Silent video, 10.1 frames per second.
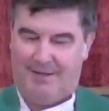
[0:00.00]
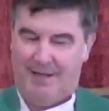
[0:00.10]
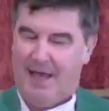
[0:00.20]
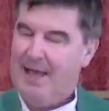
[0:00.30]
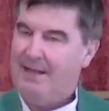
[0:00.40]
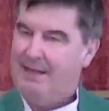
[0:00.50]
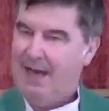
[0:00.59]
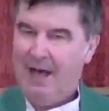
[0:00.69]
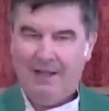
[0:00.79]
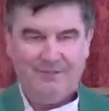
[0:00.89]
And
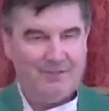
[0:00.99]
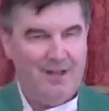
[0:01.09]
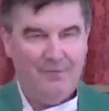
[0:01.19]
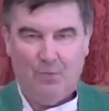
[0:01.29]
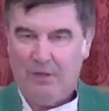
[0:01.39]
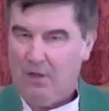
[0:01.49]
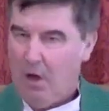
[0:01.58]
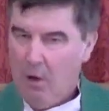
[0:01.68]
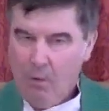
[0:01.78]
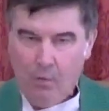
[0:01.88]
God's love will
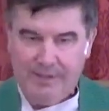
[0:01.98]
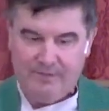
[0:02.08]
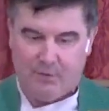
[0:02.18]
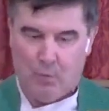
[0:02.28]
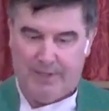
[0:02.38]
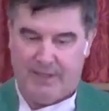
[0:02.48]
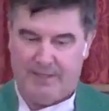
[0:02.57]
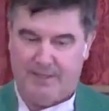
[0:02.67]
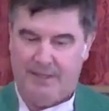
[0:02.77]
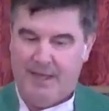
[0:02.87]
always
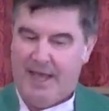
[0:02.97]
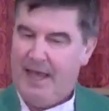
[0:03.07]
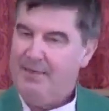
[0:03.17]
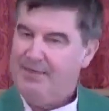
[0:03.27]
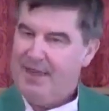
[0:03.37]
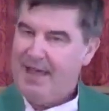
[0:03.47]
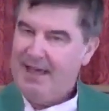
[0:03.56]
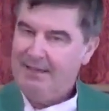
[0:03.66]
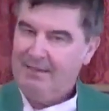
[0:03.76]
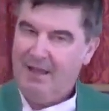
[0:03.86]
win. And
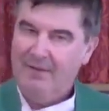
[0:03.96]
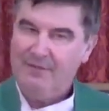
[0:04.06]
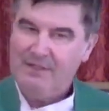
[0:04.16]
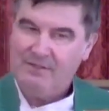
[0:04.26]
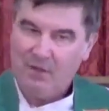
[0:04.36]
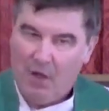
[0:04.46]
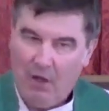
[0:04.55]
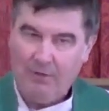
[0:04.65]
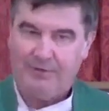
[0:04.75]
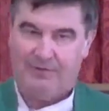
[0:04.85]
that love is
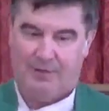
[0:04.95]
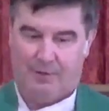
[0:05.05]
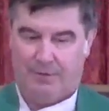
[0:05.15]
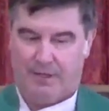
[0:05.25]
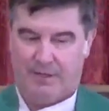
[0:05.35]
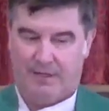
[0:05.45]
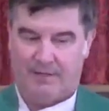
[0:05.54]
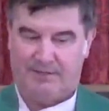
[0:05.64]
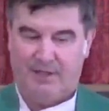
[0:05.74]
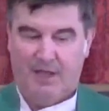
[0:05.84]
also in
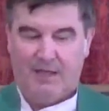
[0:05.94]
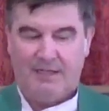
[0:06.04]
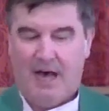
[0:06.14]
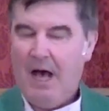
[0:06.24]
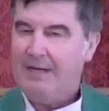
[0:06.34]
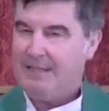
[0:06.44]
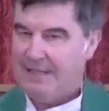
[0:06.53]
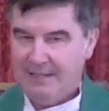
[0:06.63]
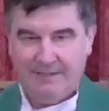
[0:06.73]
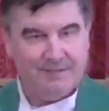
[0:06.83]
us. God
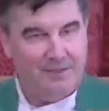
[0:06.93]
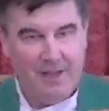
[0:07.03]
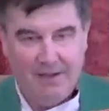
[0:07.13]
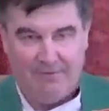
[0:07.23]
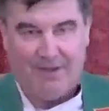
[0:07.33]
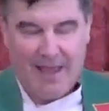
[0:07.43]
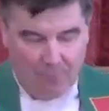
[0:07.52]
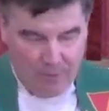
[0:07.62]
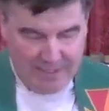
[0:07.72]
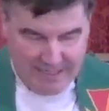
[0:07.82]
is love, and
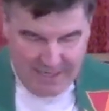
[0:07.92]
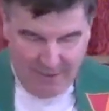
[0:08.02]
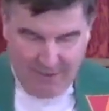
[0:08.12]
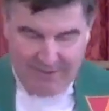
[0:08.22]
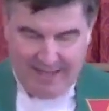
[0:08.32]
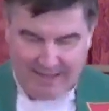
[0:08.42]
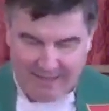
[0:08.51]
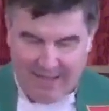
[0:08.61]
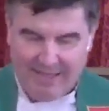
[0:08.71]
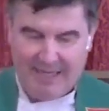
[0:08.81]
we carry that
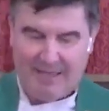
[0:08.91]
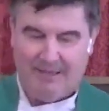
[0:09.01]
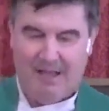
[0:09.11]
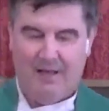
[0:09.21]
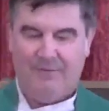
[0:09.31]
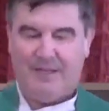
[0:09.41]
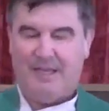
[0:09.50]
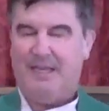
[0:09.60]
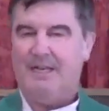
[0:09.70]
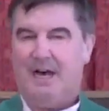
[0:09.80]
light and love
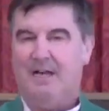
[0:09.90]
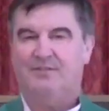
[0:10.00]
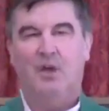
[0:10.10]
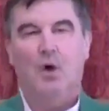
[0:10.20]
in us.